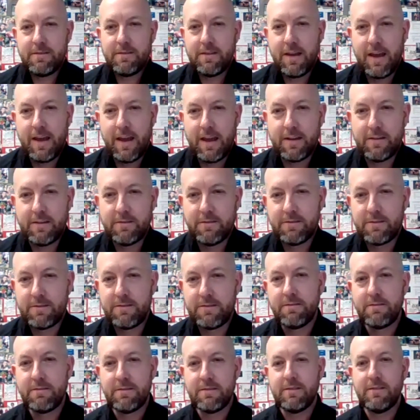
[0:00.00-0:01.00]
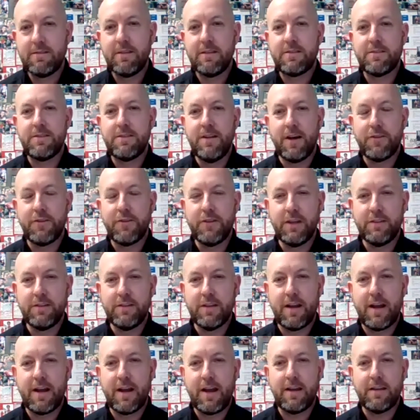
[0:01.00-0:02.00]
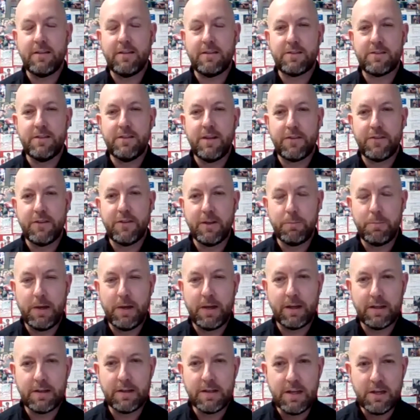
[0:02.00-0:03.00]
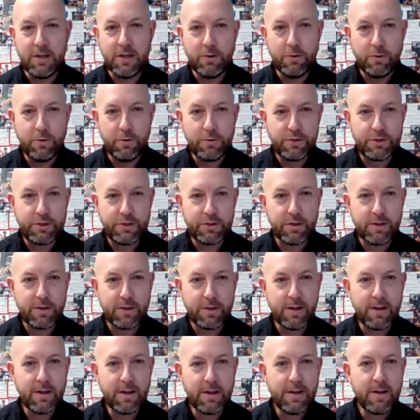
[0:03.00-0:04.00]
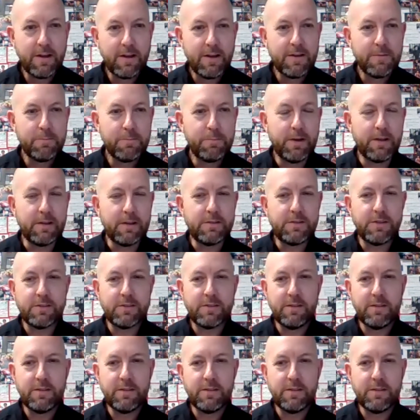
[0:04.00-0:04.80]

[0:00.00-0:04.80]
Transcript: and it's nothing that I, it's nothing big and huge, but just